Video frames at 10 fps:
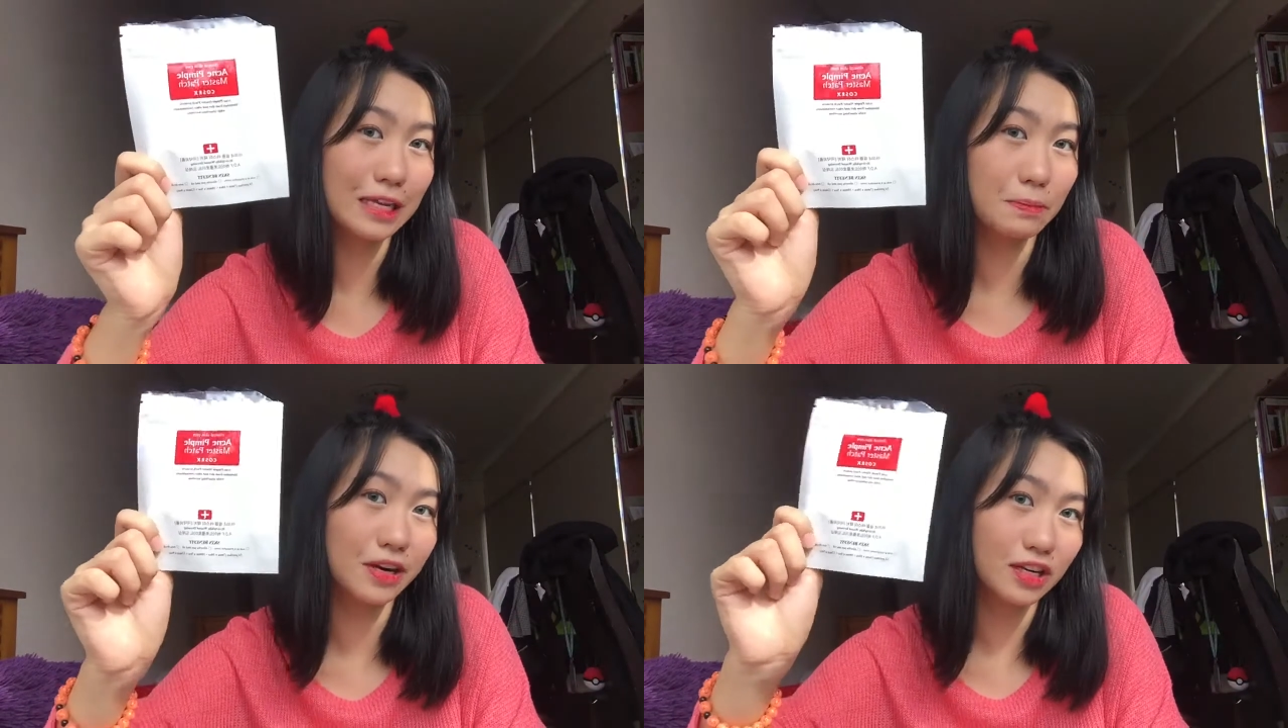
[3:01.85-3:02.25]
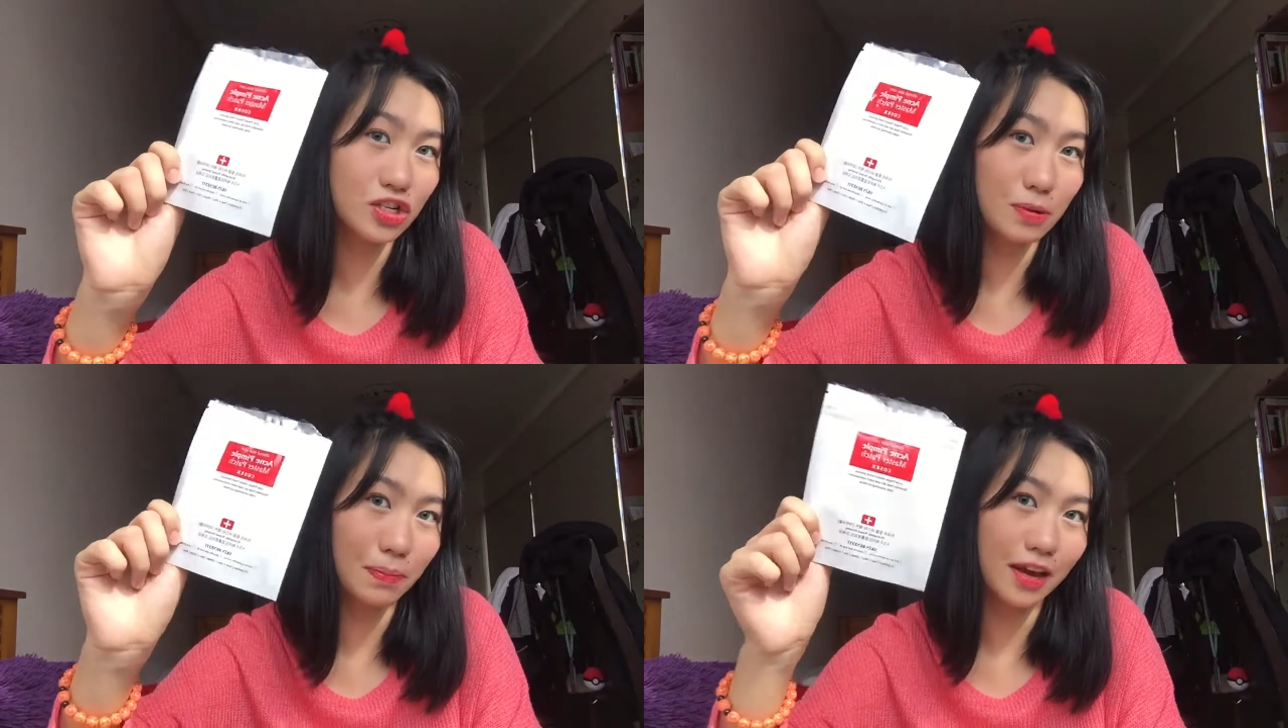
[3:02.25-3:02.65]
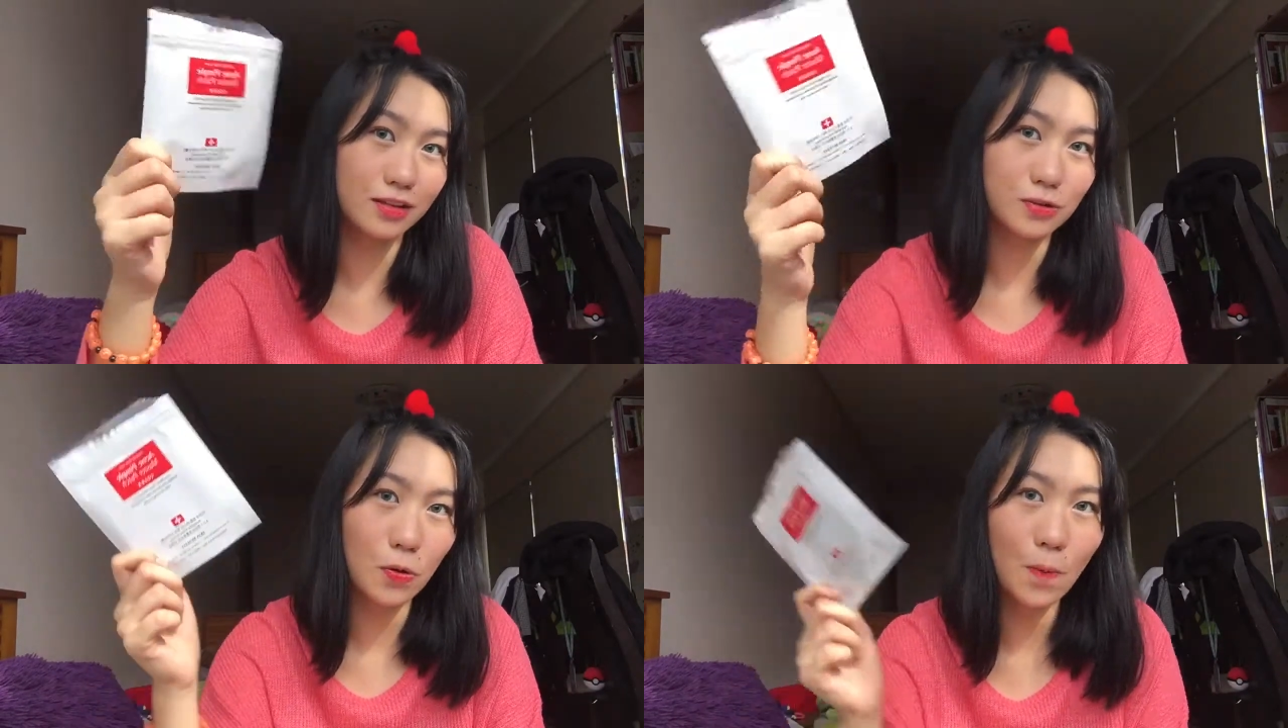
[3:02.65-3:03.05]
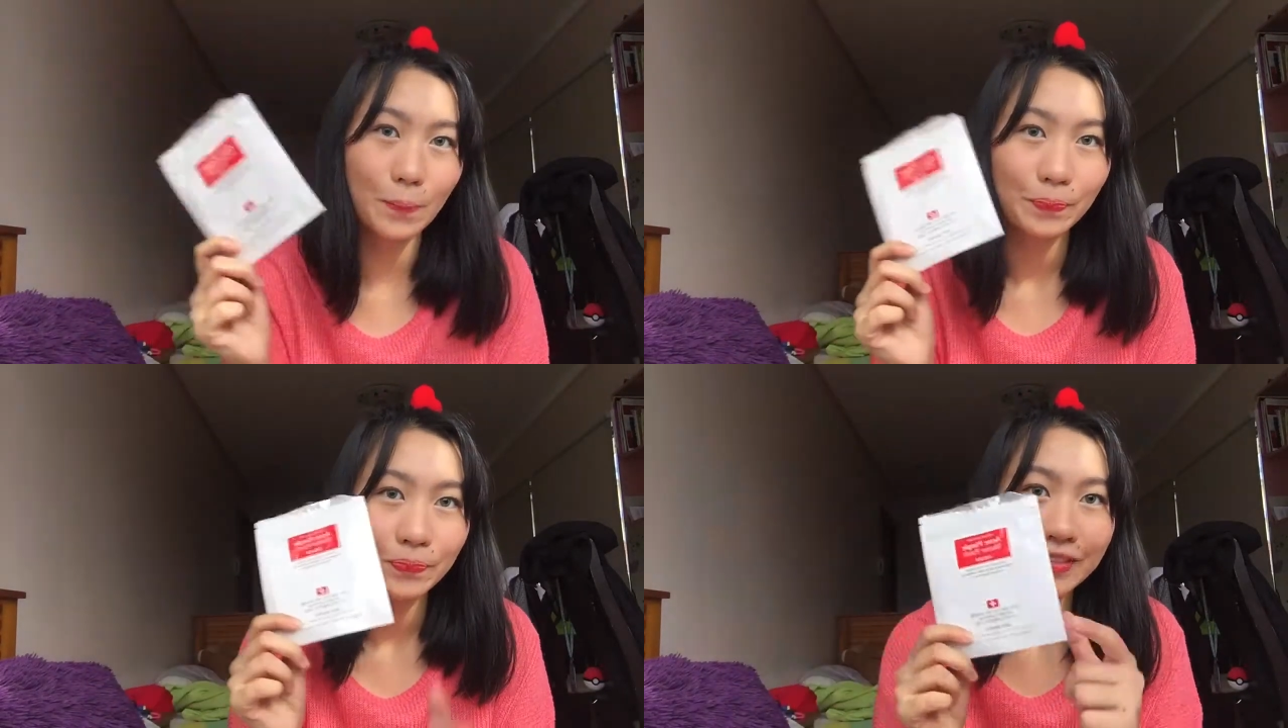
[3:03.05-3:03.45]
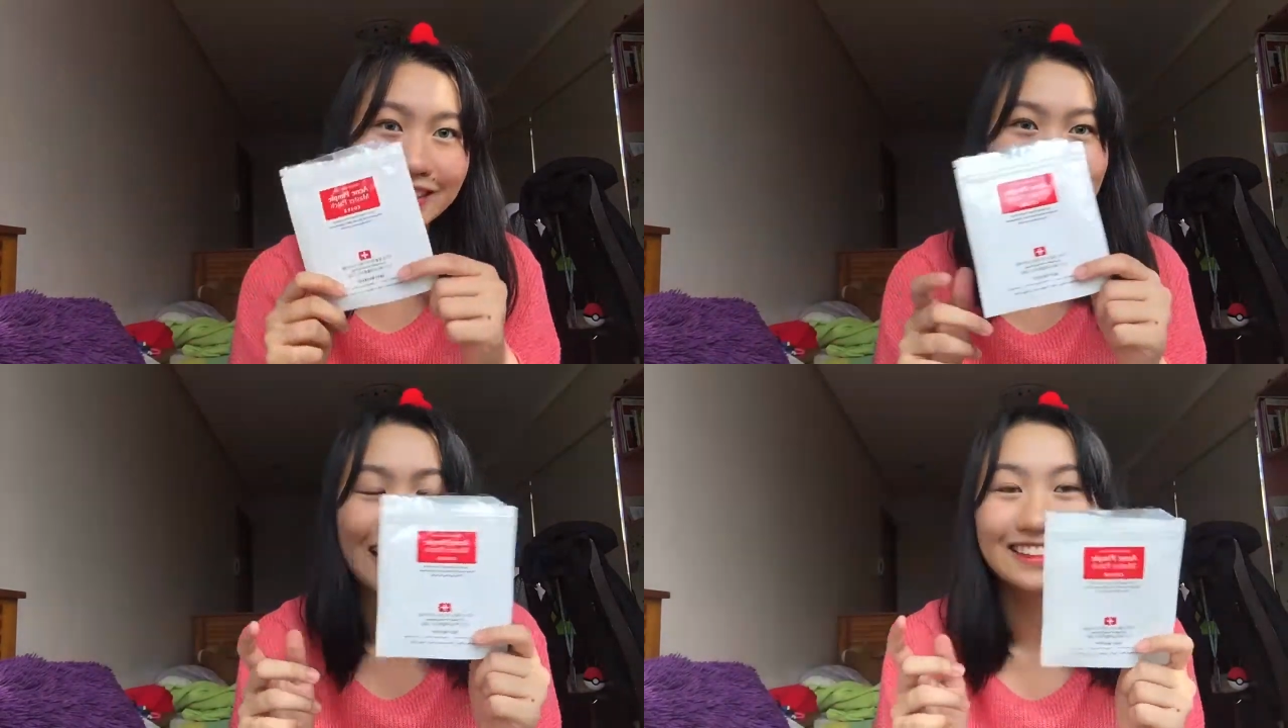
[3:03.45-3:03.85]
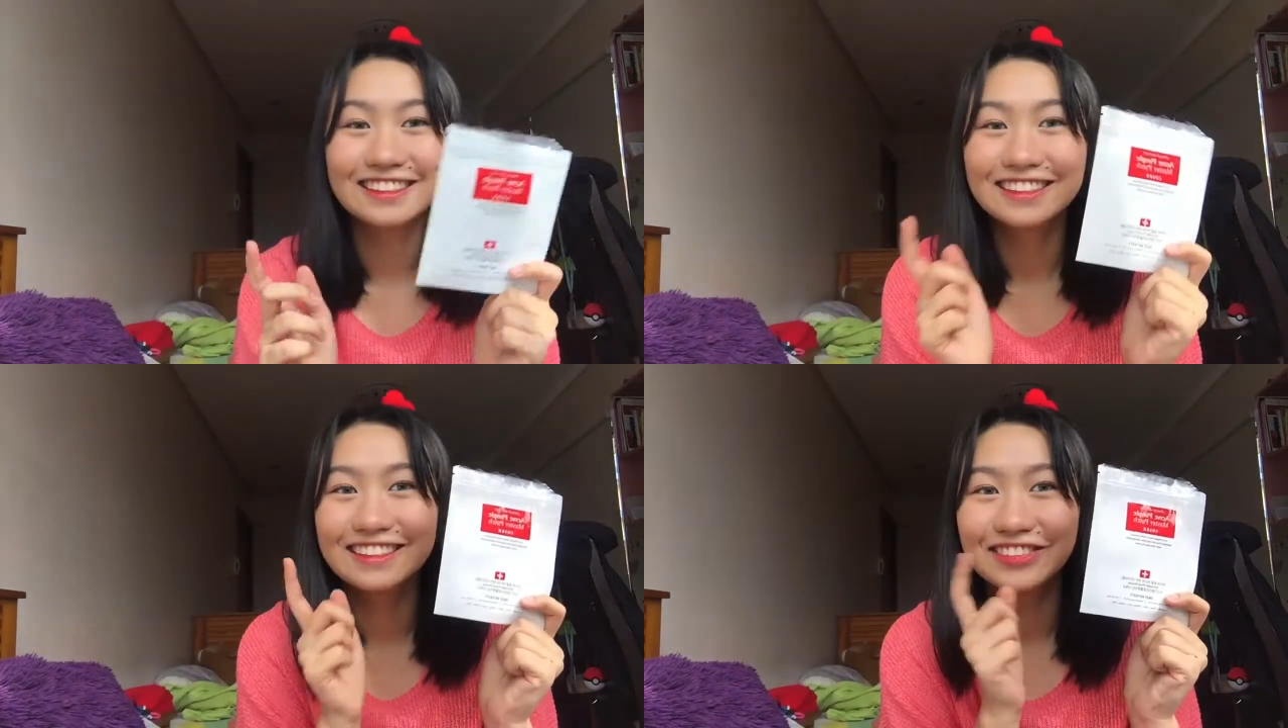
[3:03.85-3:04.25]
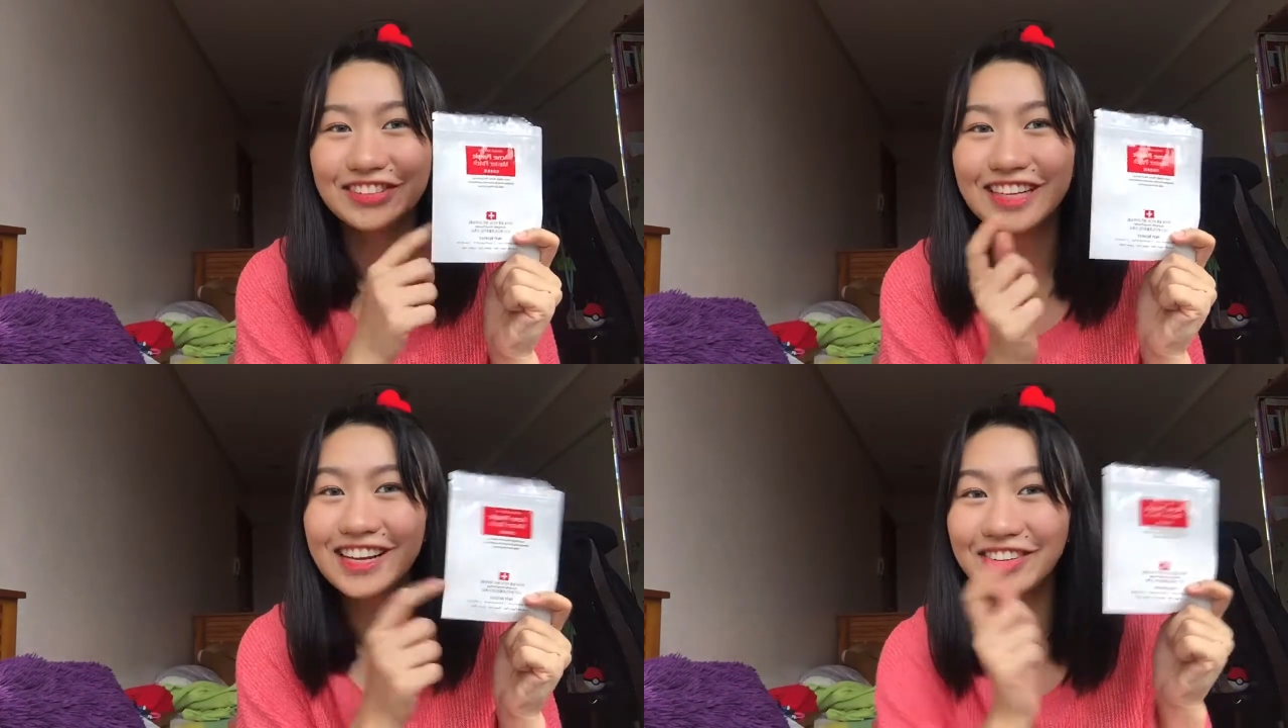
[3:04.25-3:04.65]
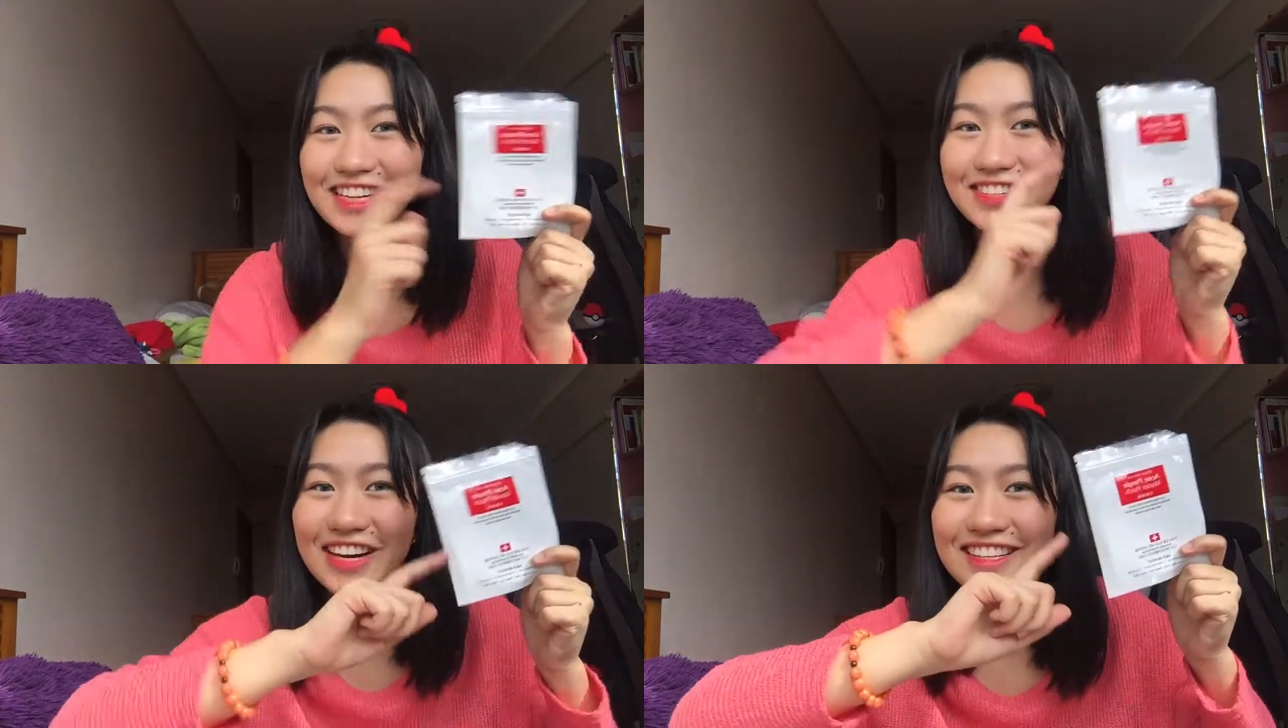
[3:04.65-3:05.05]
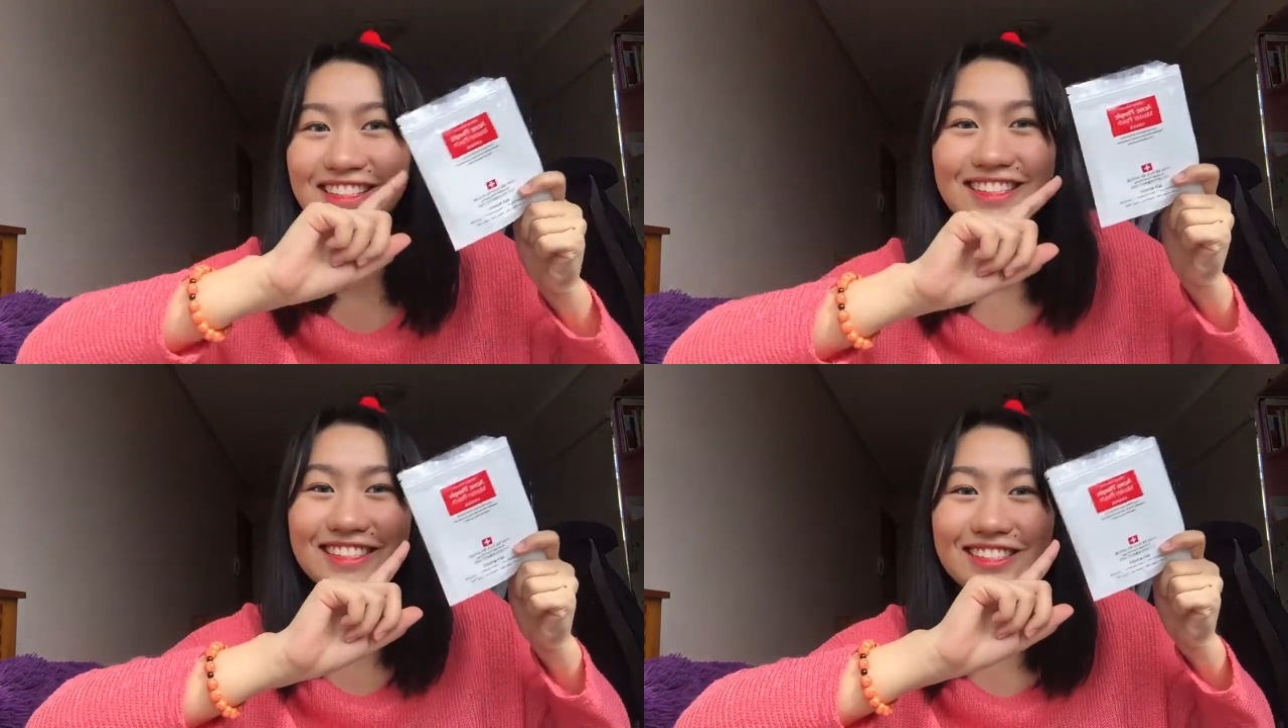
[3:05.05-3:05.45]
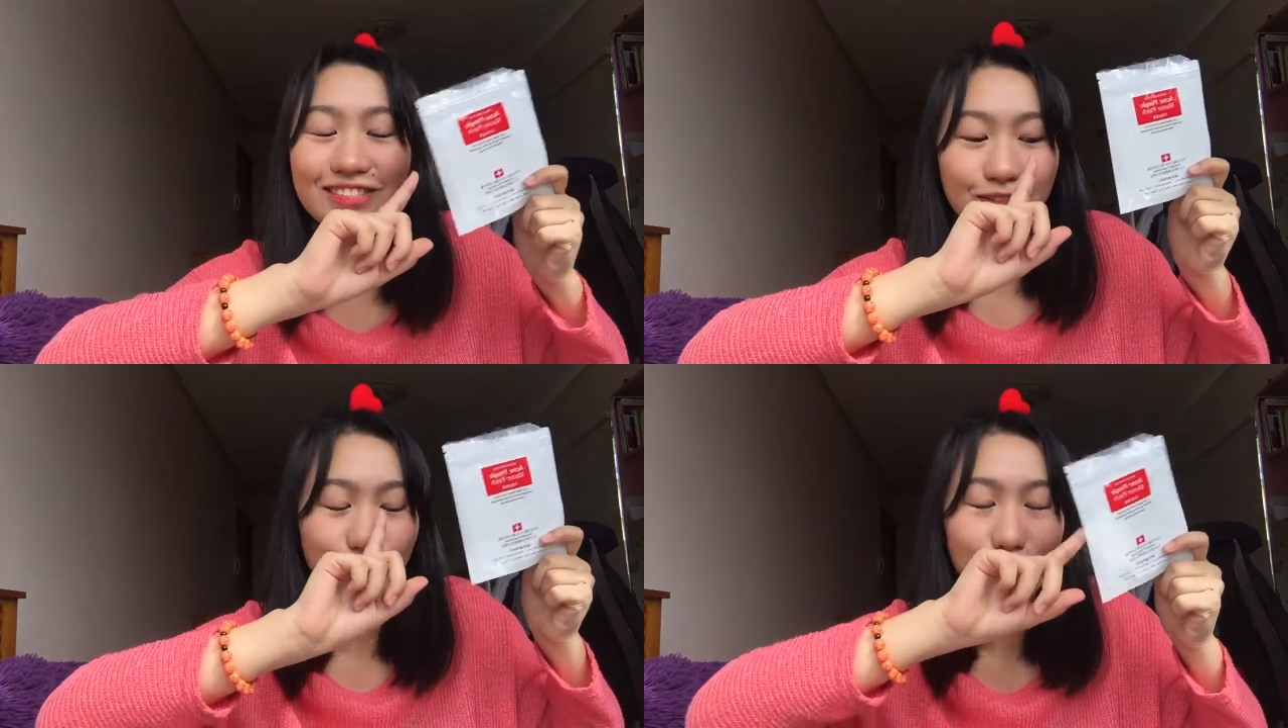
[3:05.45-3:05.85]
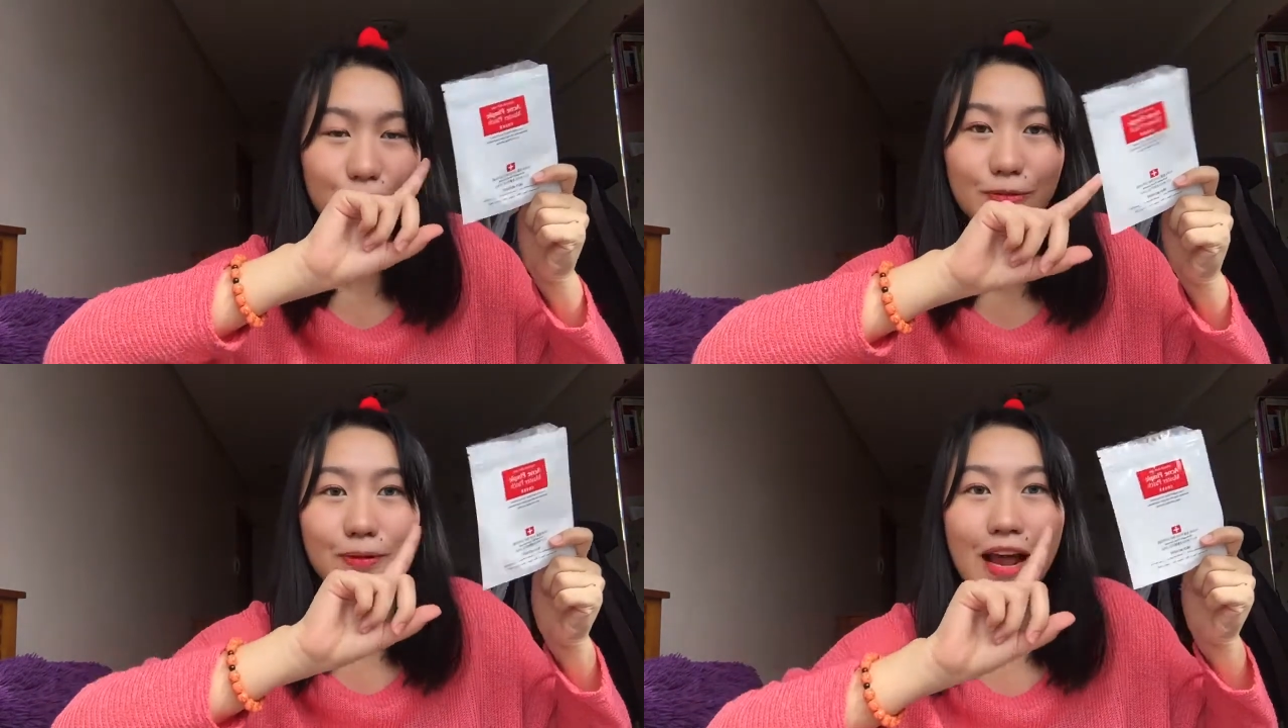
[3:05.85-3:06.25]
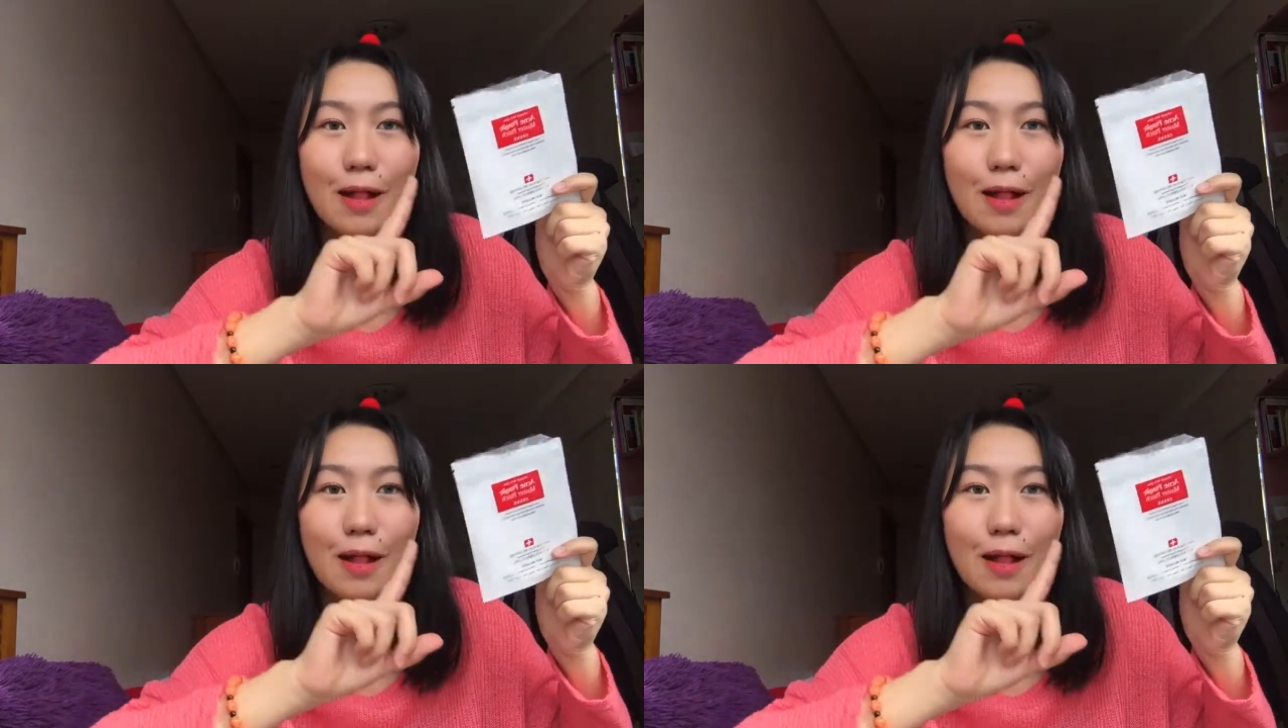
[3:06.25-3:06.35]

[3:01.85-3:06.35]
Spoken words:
libreng shipping. So, yeah. Really, really try this. This is super, super